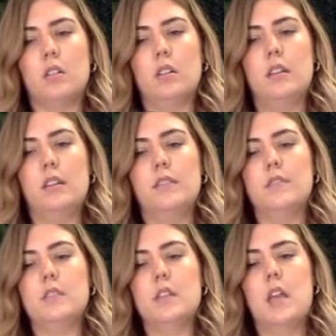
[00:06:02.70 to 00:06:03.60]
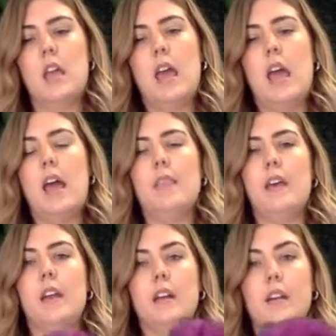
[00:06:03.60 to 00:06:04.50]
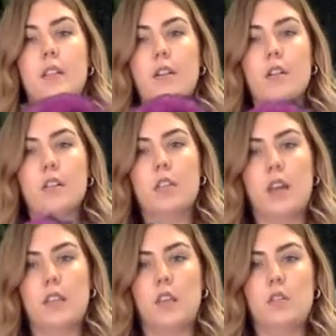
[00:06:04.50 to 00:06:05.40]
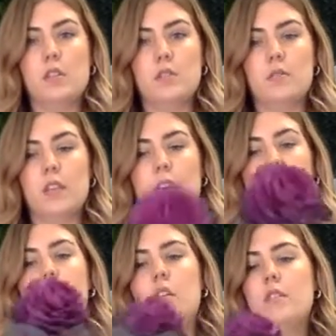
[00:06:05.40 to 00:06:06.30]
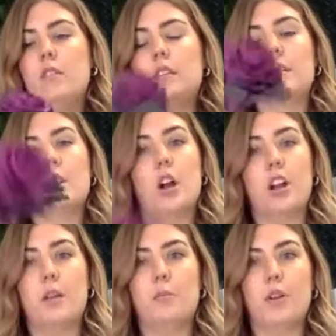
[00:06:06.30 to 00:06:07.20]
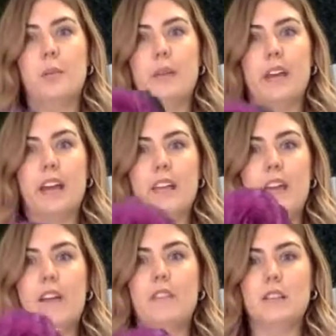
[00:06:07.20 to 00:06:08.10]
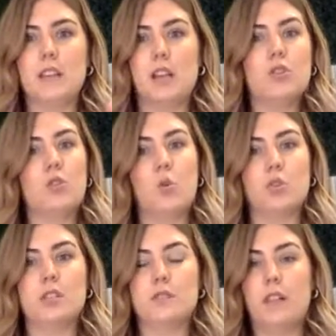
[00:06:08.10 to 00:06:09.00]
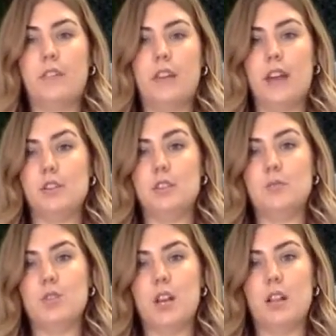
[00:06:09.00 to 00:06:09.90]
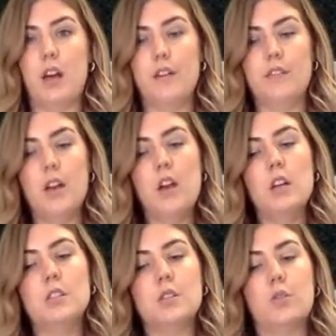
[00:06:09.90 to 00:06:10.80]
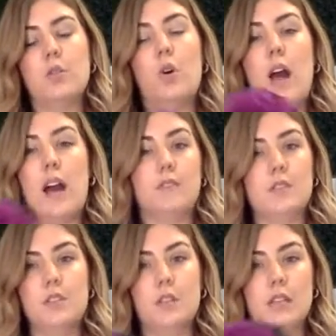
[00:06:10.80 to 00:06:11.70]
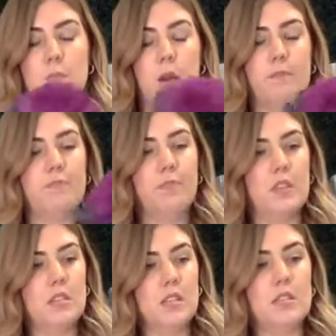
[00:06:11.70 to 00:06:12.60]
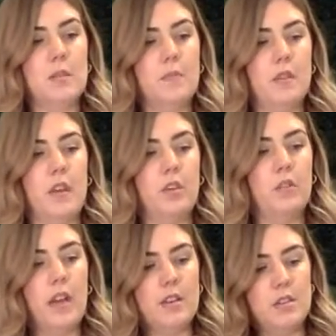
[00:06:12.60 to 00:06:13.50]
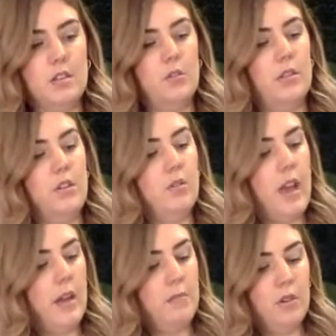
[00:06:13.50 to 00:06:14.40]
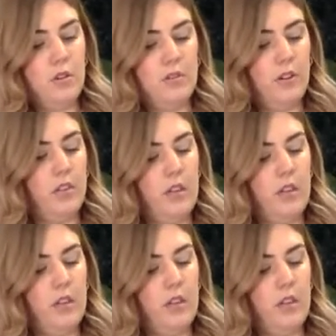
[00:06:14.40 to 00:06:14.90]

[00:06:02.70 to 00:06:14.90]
leaves. And then another thing that you can do with kale, these are already pretty big and have these like gorgeous fluffy edges, which I love. So you don't have to do this, but this is something that you can do. You can maneuver